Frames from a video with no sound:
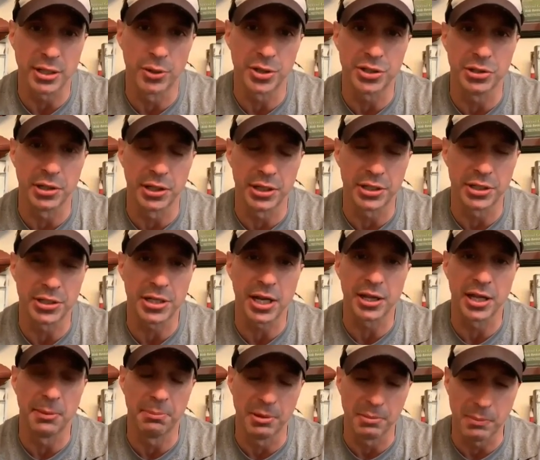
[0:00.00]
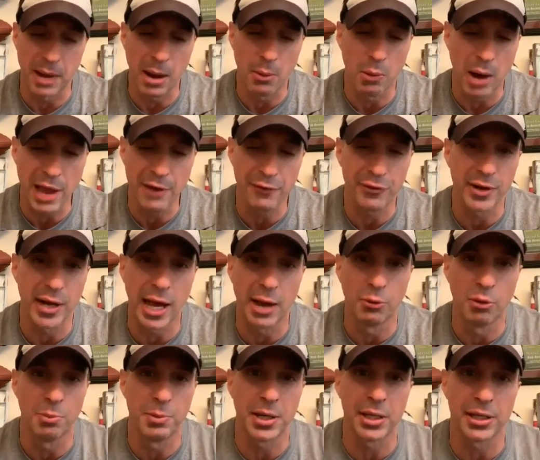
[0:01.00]
I want you to understand that. But my wife and
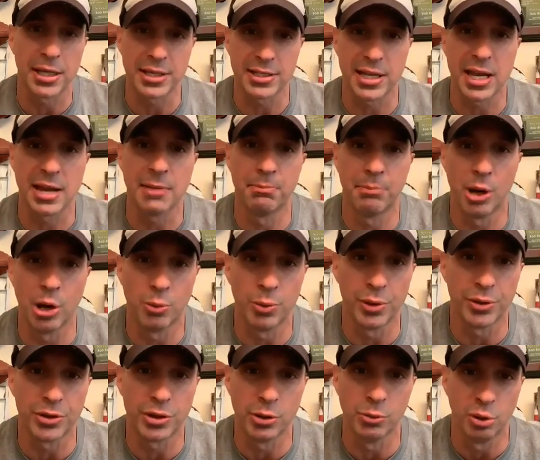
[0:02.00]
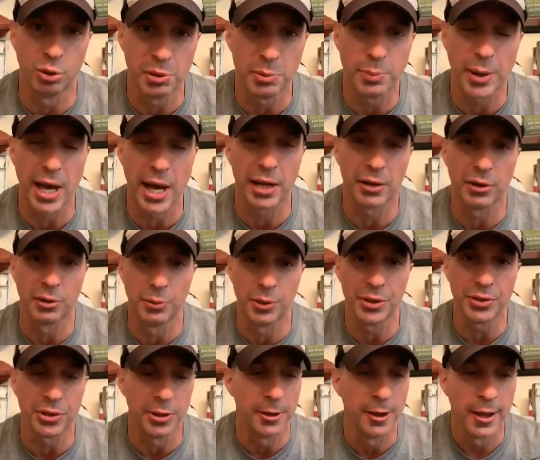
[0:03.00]
I will be in that same boat with you. We'll be paddling
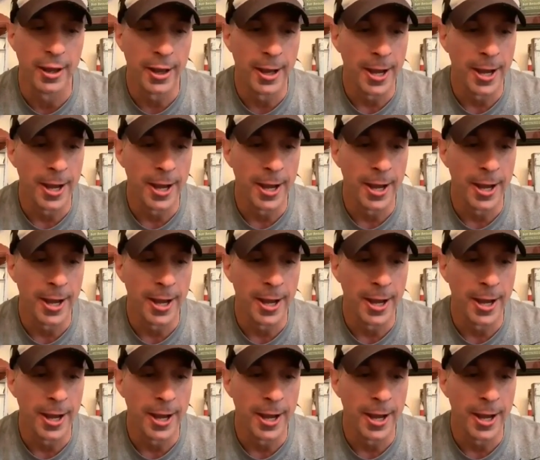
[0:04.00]
with you.